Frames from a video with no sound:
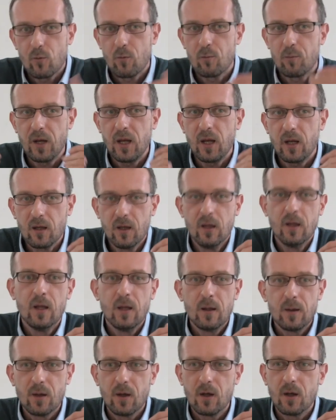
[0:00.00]
being
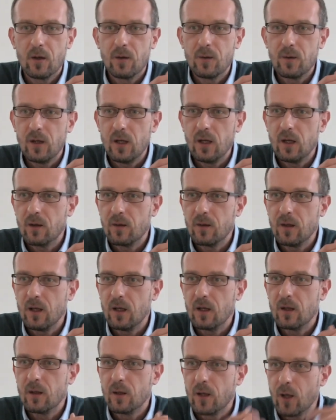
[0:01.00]

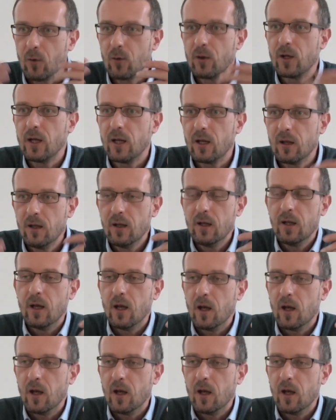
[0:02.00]
the lonely